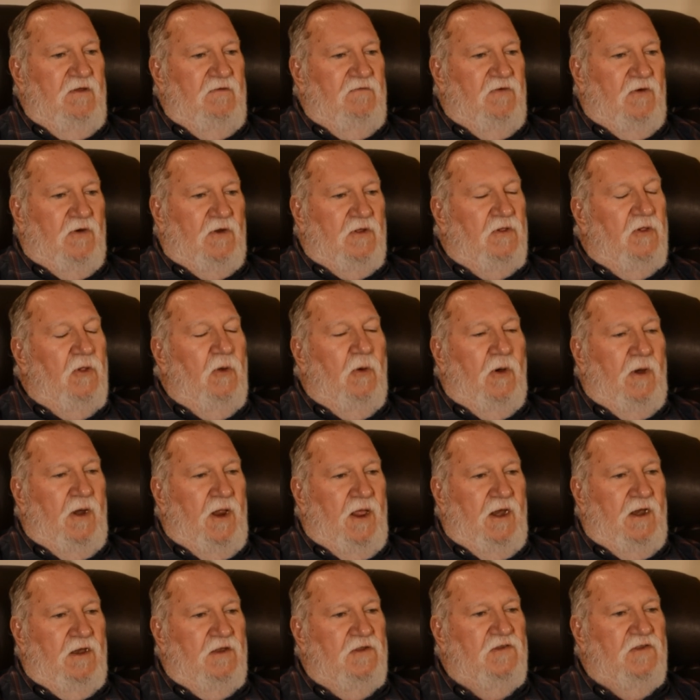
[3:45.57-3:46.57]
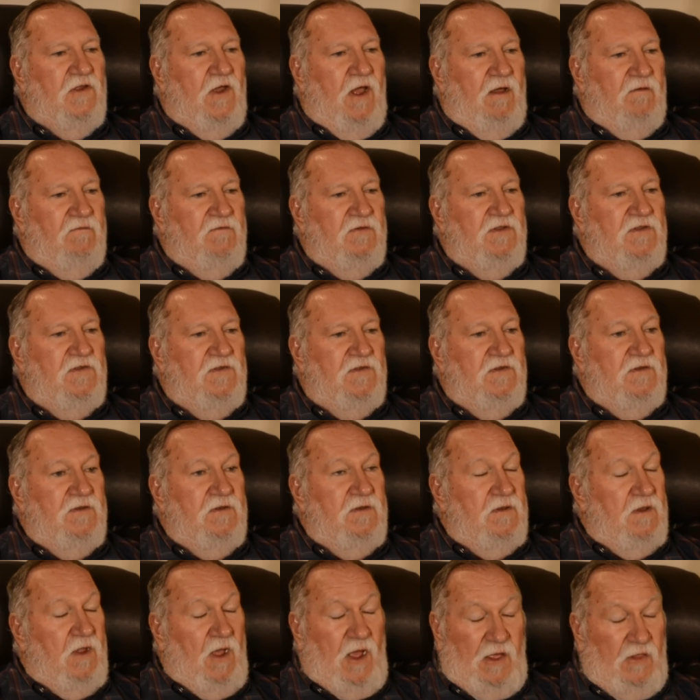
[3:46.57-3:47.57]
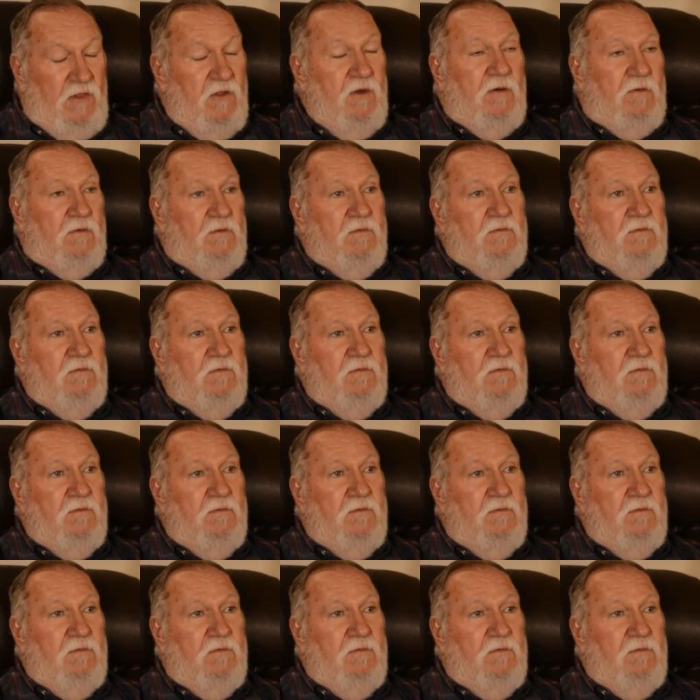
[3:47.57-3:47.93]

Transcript: for chlorinated solvents and other